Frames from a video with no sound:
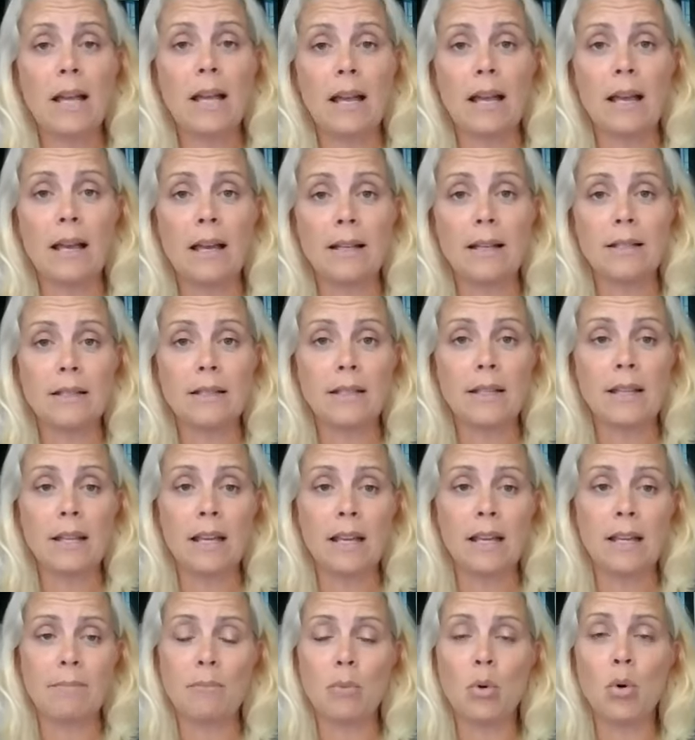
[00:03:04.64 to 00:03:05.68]
and
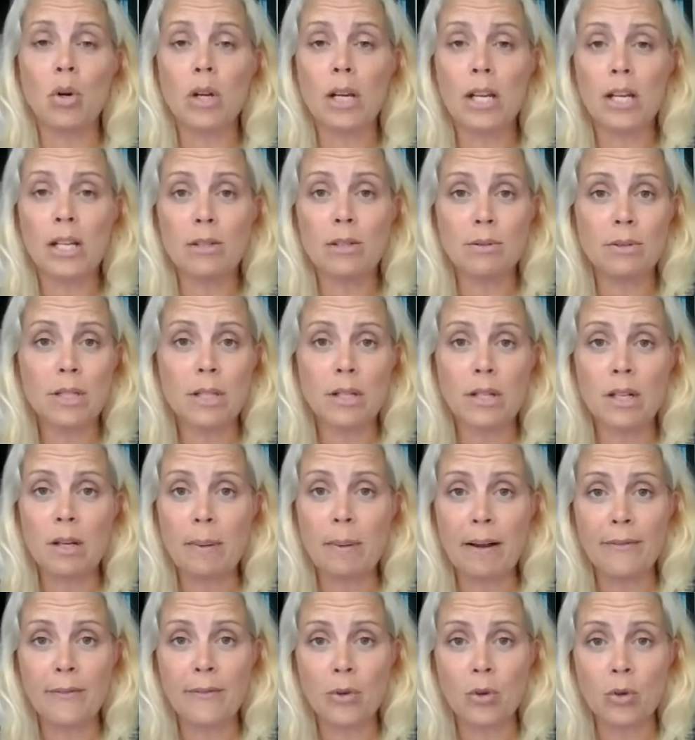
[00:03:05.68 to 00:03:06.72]
their mortgage was only
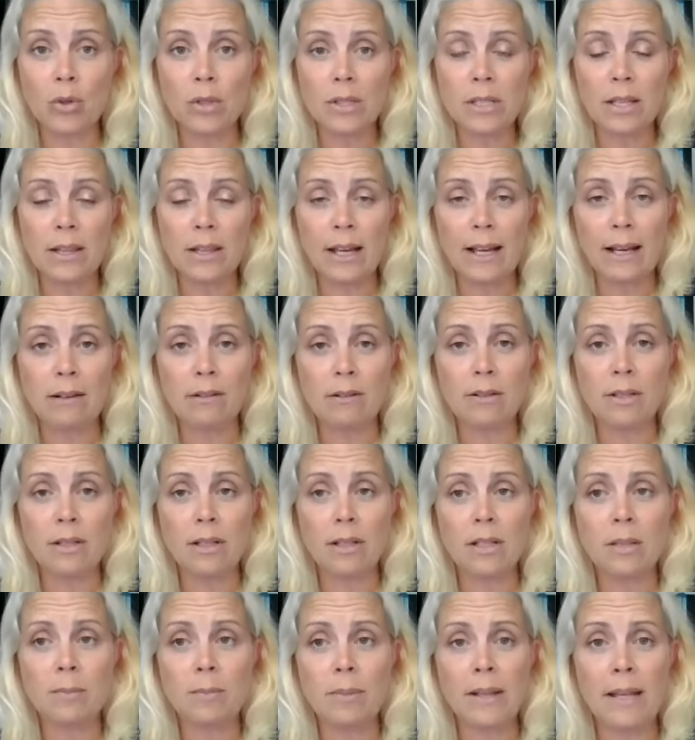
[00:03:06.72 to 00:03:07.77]
about
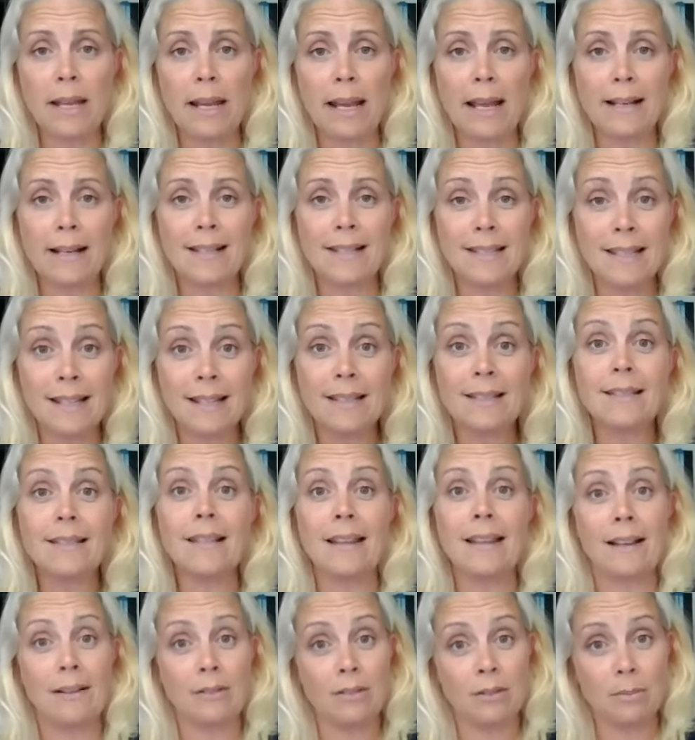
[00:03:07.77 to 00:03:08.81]
40,000, but they had
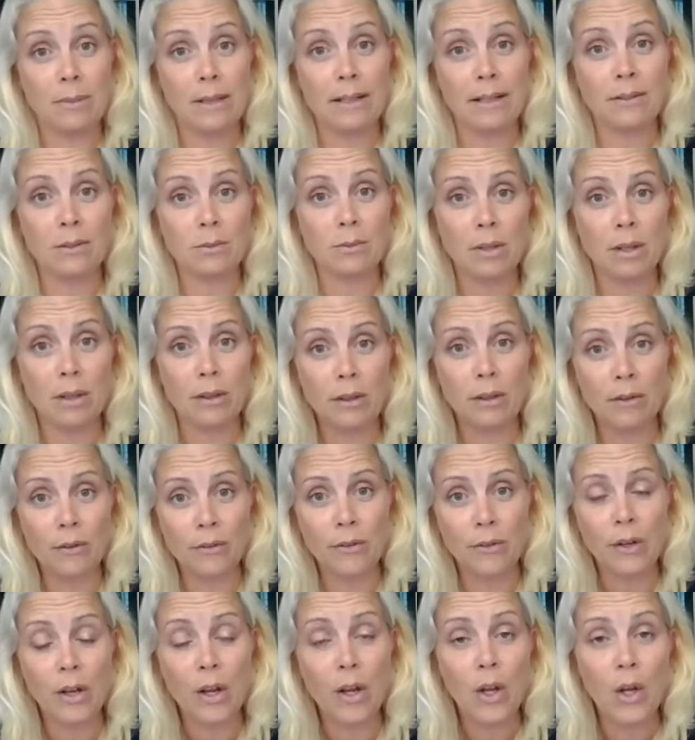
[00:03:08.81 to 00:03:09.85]
£60,000 worth
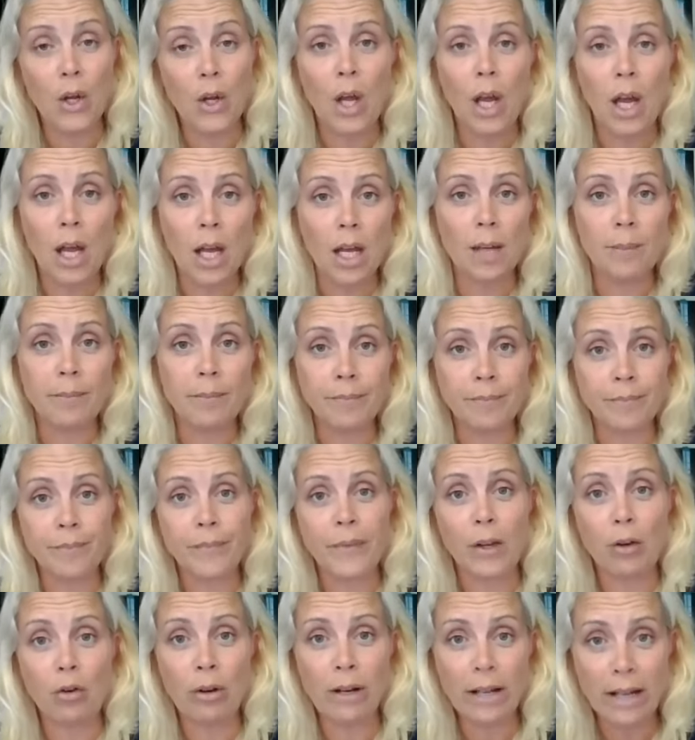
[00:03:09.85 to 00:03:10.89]
of
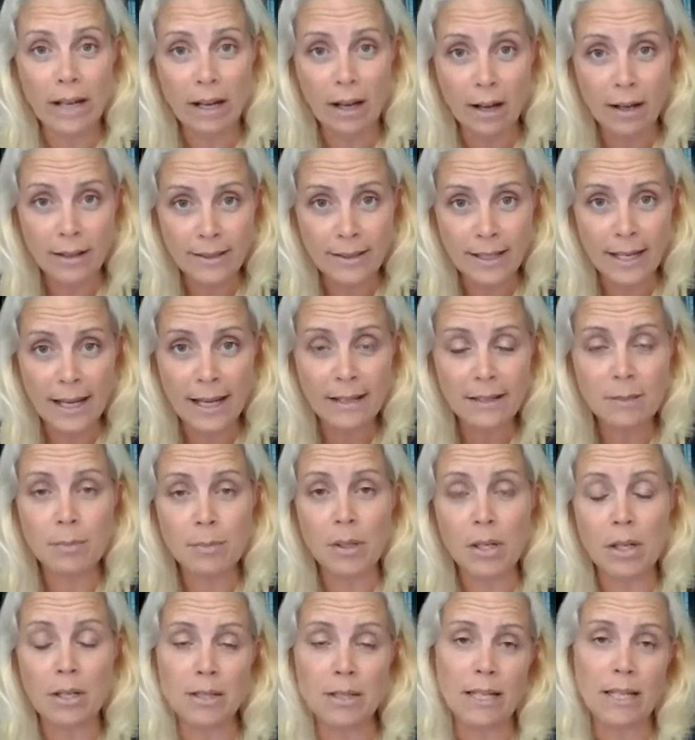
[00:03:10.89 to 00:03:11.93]
credit card debt,
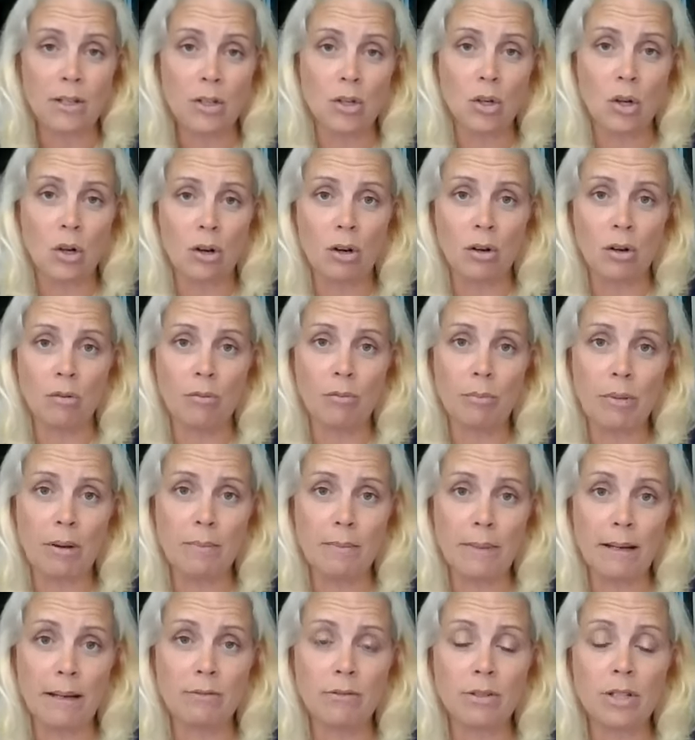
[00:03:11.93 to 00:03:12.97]
because he'd not long
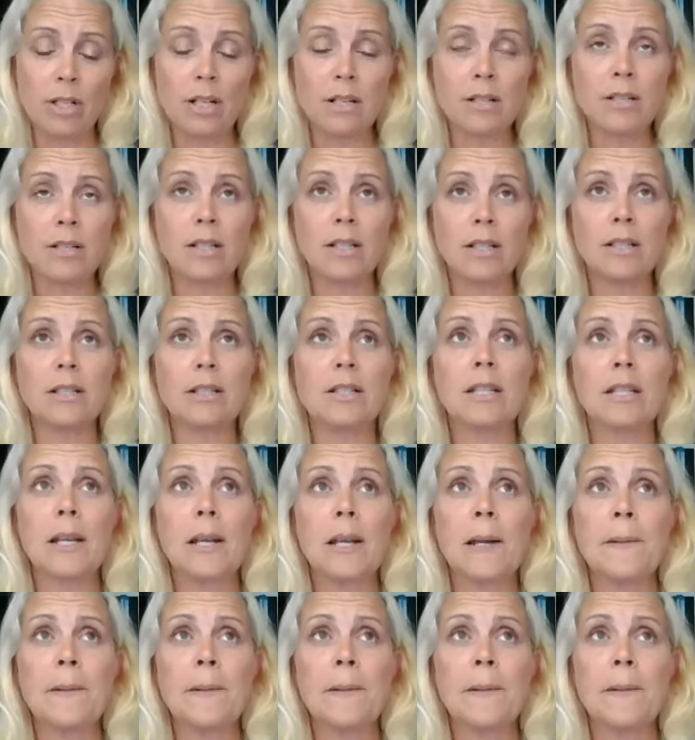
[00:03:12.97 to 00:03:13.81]
been made redundant.